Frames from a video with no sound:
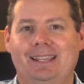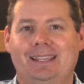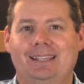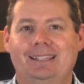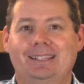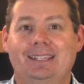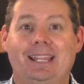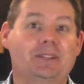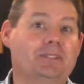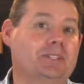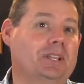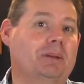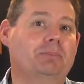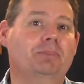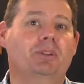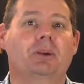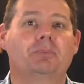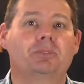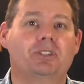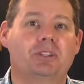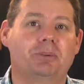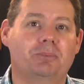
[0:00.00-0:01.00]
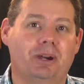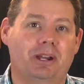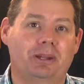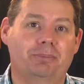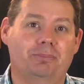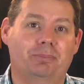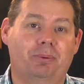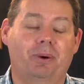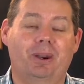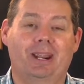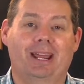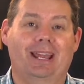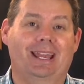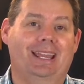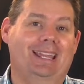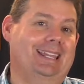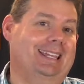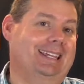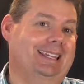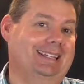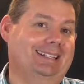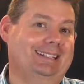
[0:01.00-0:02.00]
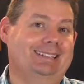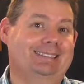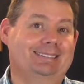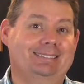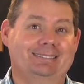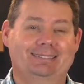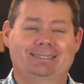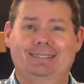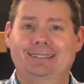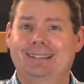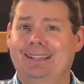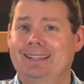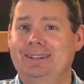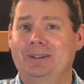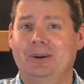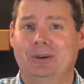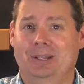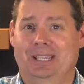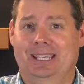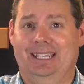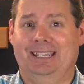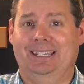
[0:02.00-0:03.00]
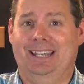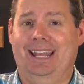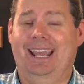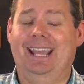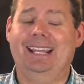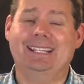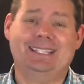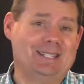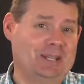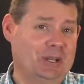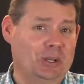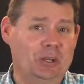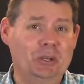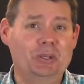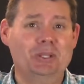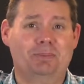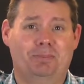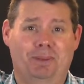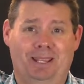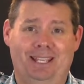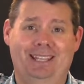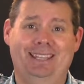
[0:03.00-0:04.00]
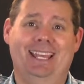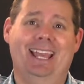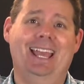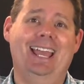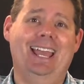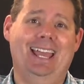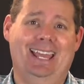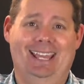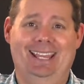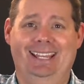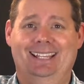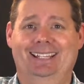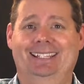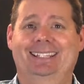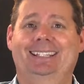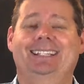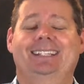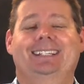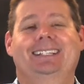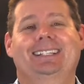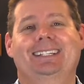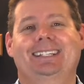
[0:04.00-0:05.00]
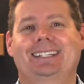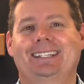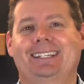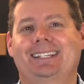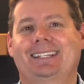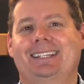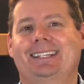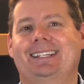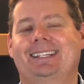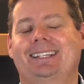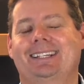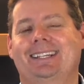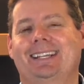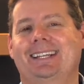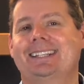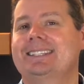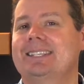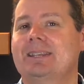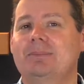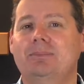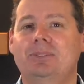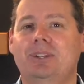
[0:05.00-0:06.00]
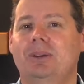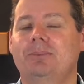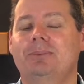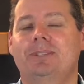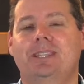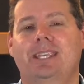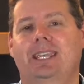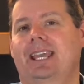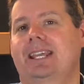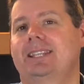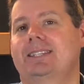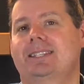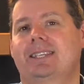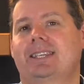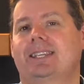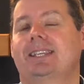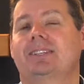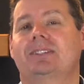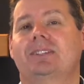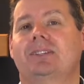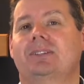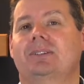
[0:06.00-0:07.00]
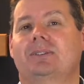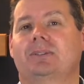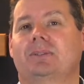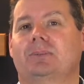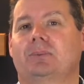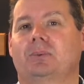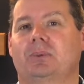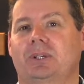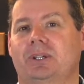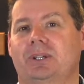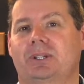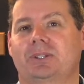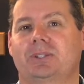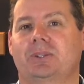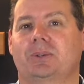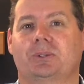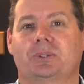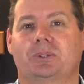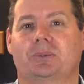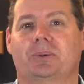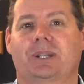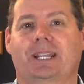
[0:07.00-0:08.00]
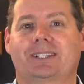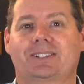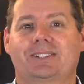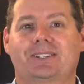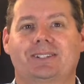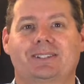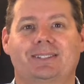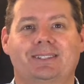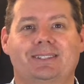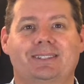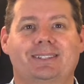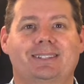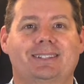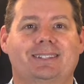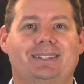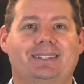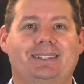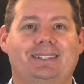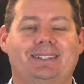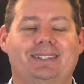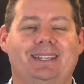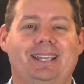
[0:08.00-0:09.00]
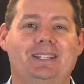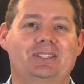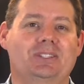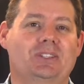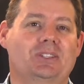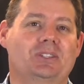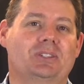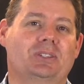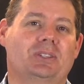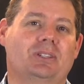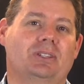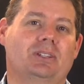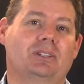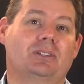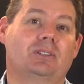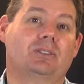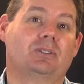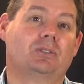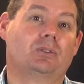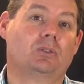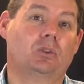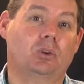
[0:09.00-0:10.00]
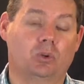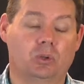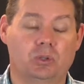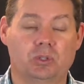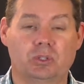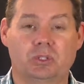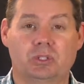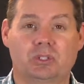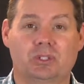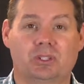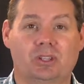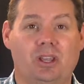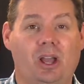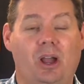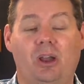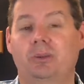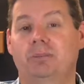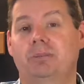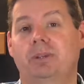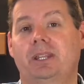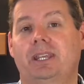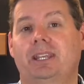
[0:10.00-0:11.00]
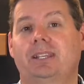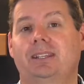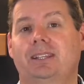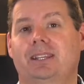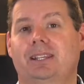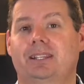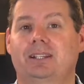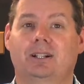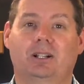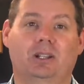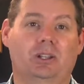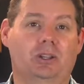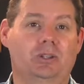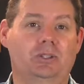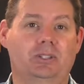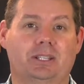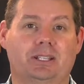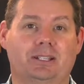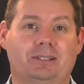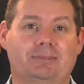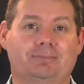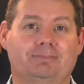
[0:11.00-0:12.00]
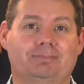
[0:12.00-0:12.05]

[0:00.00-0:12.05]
Now, sometimes you might pray and not get an answer. Who's been there? And sometimes the answer isn't words or directions. It's doors opening and closing.